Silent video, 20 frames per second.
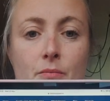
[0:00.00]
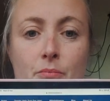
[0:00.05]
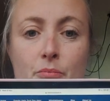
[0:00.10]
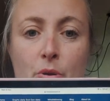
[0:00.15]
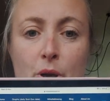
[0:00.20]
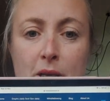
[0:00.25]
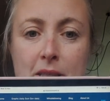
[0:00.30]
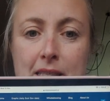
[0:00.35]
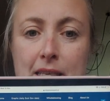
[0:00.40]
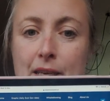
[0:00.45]

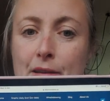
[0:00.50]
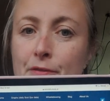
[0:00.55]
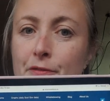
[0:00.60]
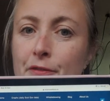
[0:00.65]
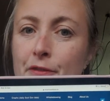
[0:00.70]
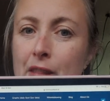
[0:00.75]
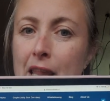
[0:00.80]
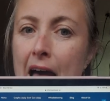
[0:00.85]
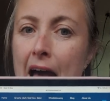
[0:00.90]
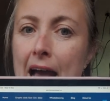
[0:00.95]
pretty
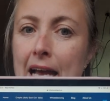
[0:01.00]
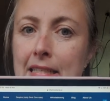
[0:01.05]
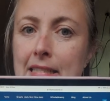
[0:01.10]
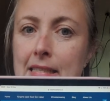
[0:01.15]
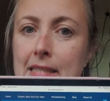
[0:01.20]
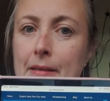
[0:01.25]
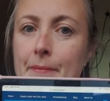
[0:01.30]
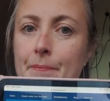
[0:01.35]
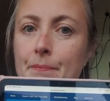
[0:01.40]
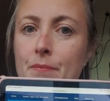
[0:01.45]

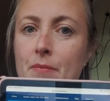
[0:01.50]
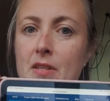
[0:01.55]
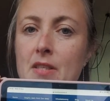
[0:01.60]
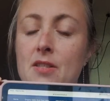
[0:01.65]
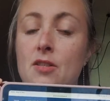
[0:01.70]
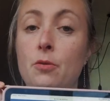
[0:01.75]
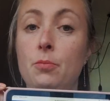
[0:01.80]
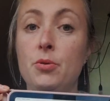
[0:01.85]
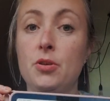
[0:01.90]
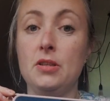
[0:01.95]
flat,
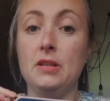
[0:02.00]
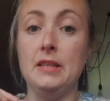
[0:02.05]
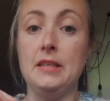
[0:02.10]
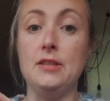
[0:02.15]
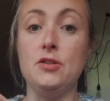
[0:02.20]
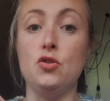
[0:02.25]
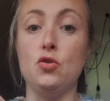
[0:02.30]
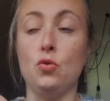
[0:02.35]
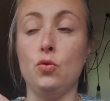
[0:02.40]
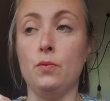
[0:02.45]
stubbornly
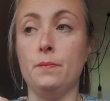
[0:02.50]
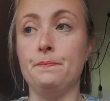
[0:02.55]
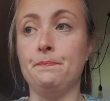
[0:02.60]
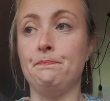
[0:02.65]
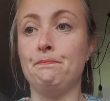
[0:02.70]
so.